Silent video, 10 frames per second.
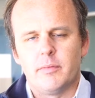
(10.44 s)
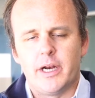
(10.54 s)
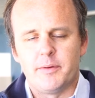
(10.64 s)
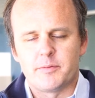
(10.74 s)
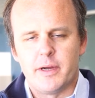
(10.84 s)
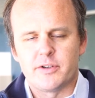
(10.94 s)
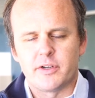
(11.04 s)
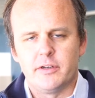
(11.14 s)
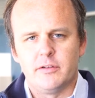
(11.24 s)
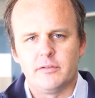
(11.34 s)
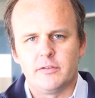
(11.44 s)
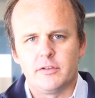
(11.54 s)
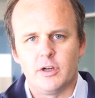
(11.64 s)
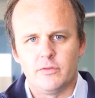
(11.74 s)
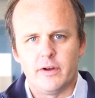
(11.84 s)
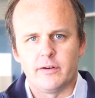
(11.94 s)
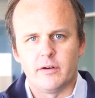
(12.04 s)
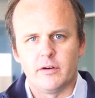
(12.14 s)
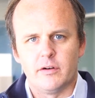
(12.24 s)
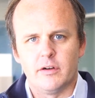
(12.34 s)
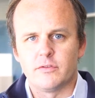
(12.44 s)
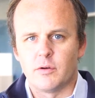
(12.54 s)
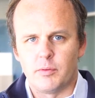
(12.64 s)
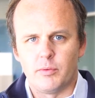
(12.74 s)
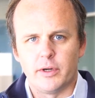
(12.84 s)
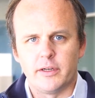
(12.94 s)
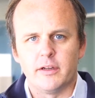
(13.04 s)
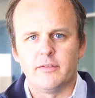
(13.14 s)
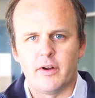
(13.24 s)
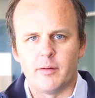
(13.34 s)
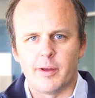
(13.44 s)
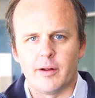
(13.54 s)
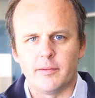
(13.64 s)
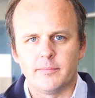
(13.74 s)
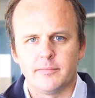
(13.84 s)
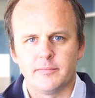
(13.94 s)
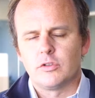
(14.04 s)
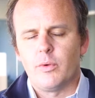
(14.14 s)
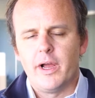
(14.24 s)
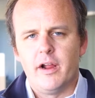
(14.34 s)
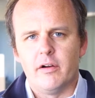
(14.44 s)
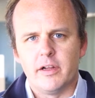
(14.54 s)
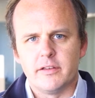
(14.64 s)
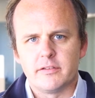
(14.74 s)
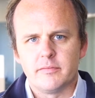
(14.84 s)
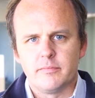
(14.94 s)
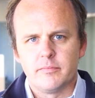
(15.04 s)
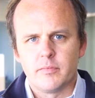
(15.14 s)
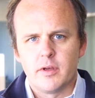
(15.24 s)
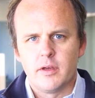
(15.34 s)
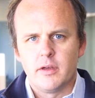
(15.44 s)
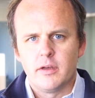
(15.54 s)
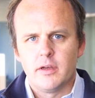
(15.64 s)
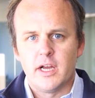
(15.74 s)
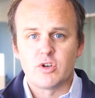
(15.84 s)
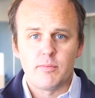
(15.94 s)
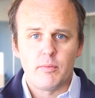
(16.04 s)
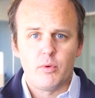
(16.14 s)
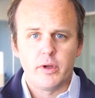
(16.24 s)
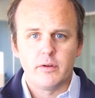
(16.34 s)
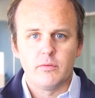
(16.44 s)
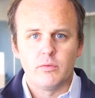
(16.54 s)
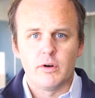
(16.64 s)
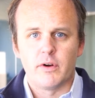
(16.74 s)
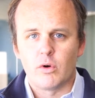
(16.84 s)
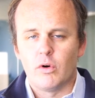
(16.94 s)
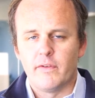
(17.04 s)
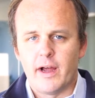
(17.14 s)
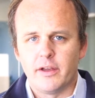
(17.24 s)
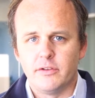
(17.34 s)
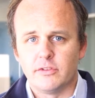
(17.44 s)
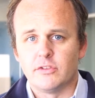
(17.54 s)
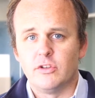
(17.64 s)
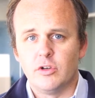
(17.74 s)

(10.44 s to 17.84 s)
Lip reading: My name is Patrick Hill, co-founder of Triple Point Environmental. So why Ares? At Triple Point, one of our core values is to